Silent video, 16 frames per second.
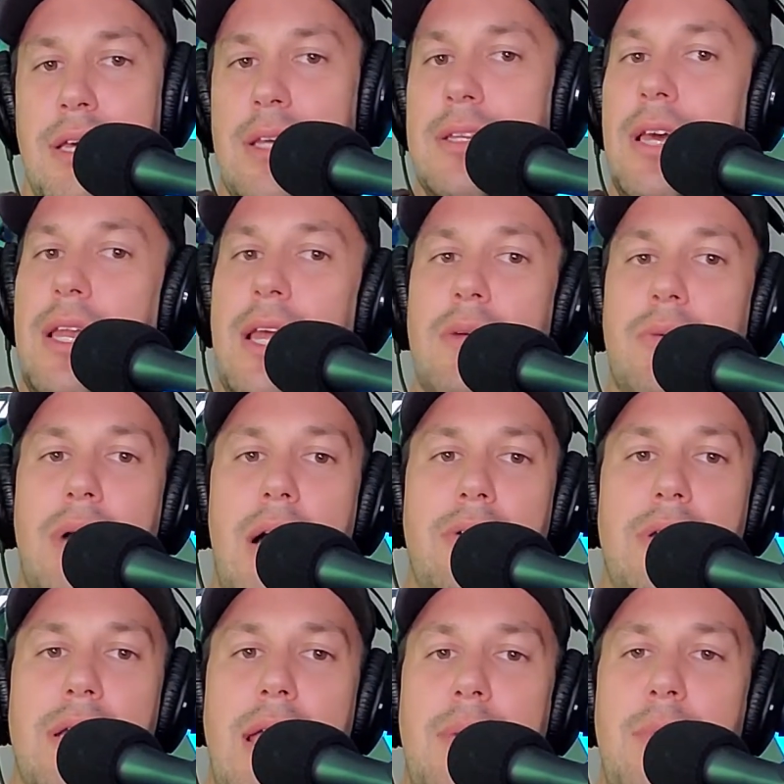10-8
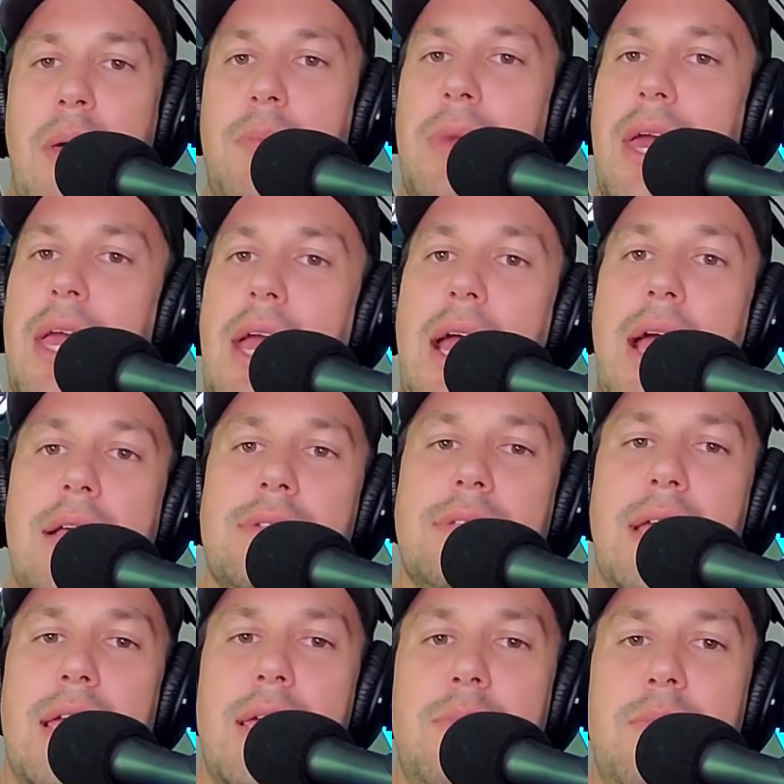round in MMA, as
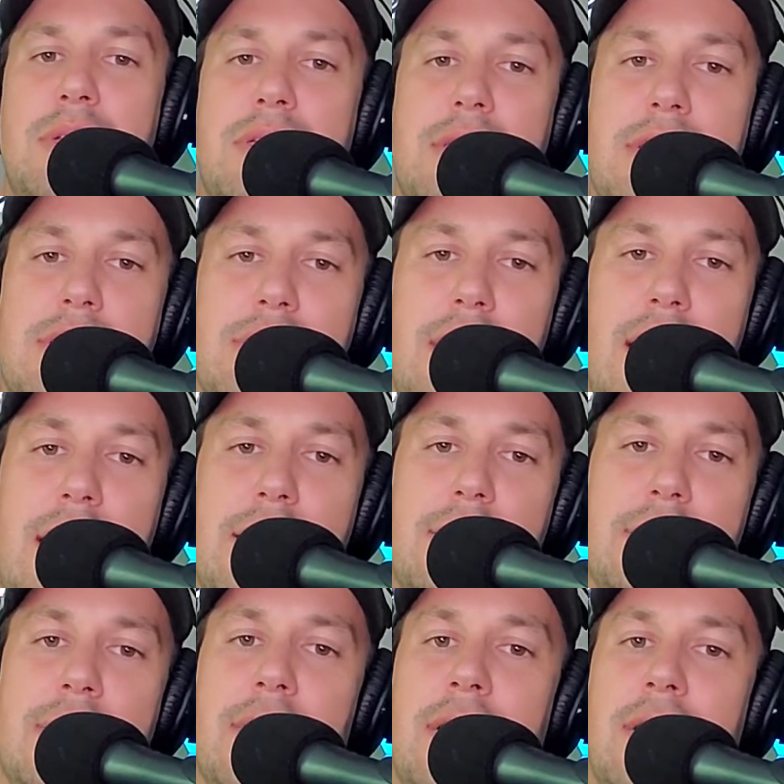the ABC
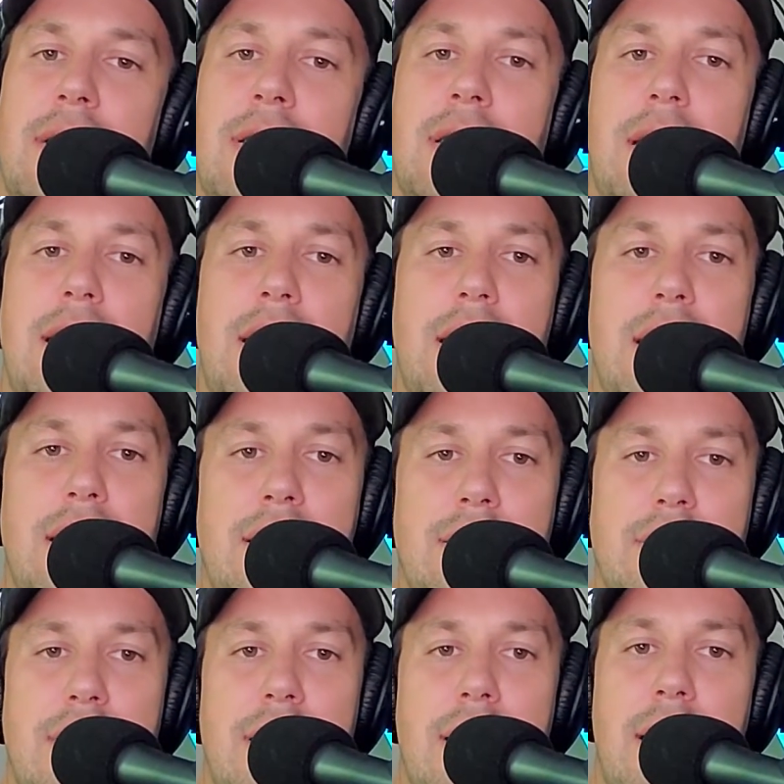states,
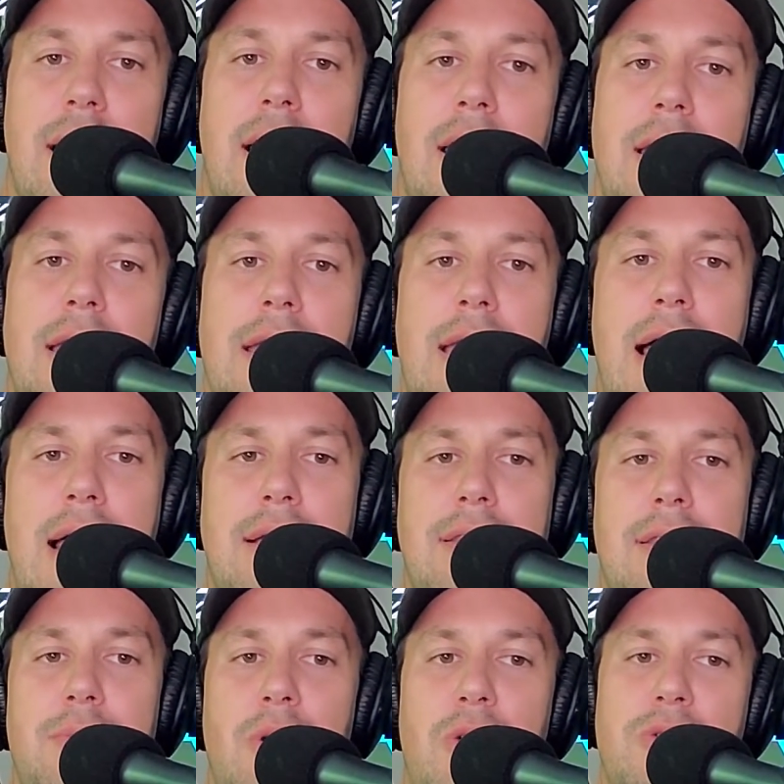is not
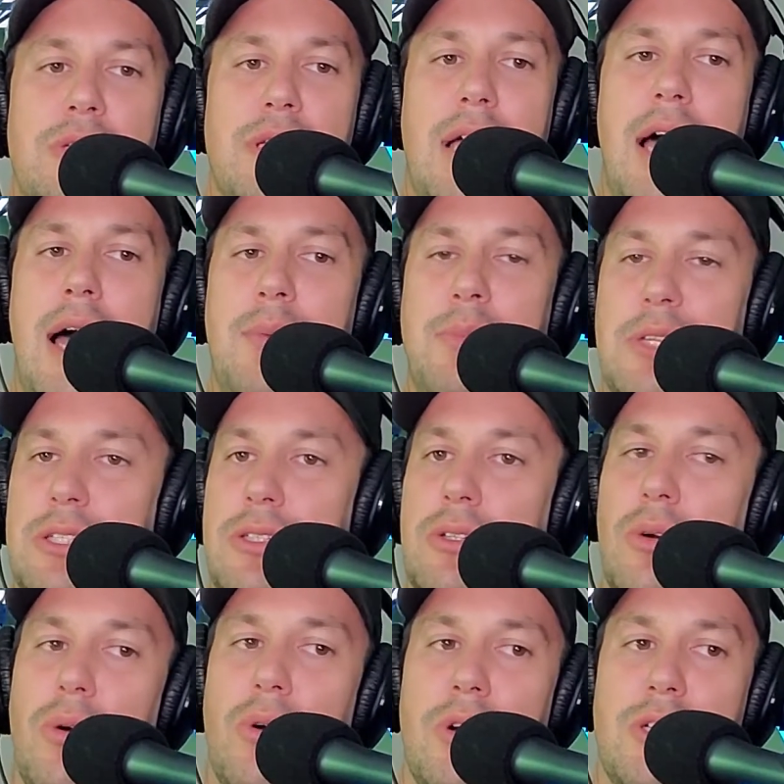the most common
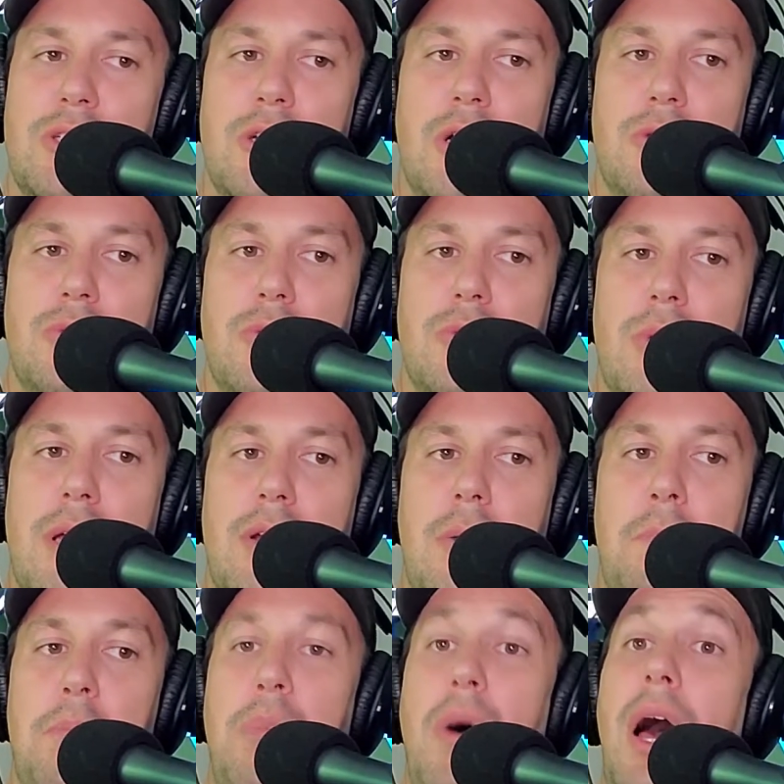score a judge will render,
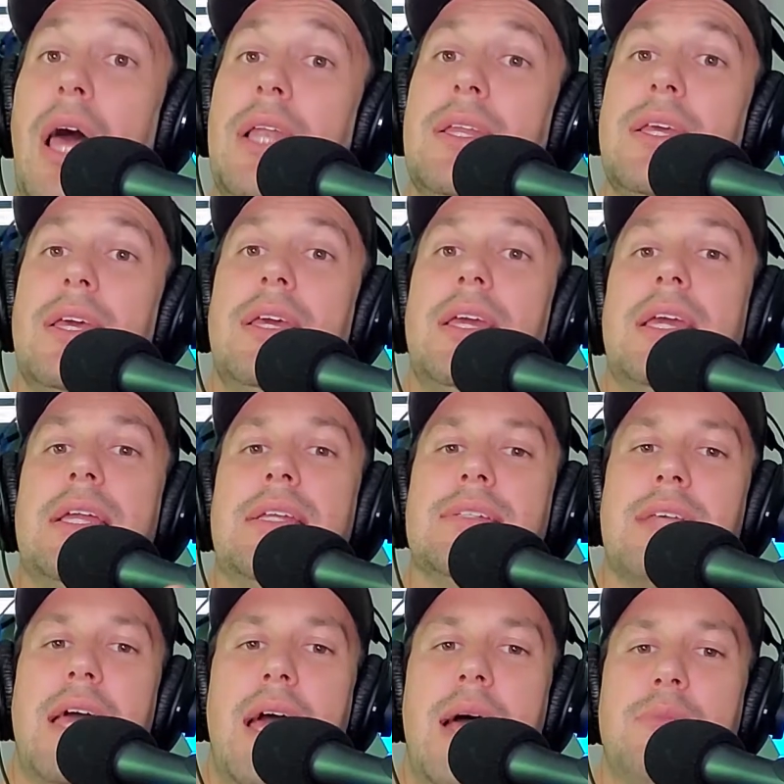but it
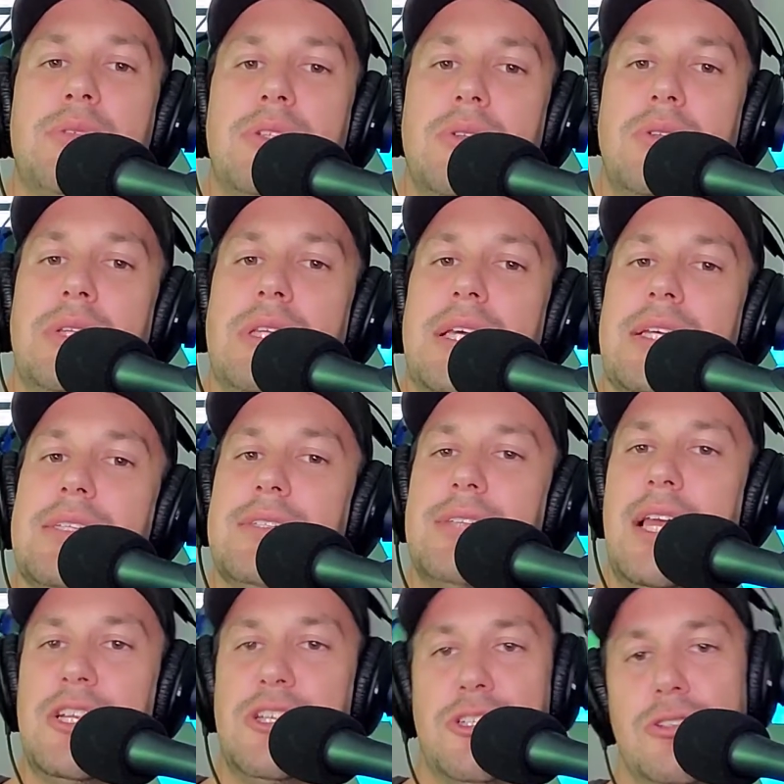is absolutely
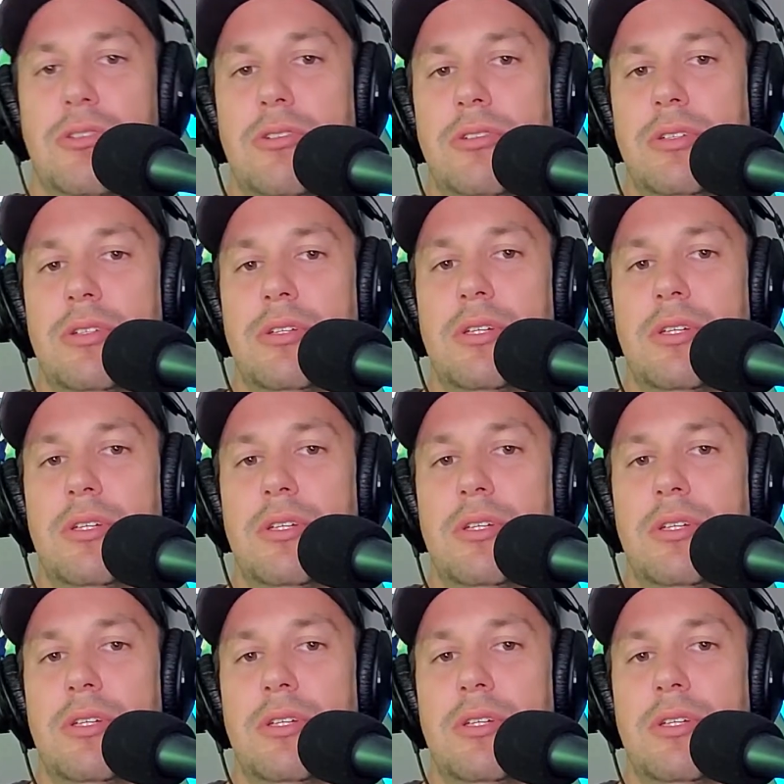essential,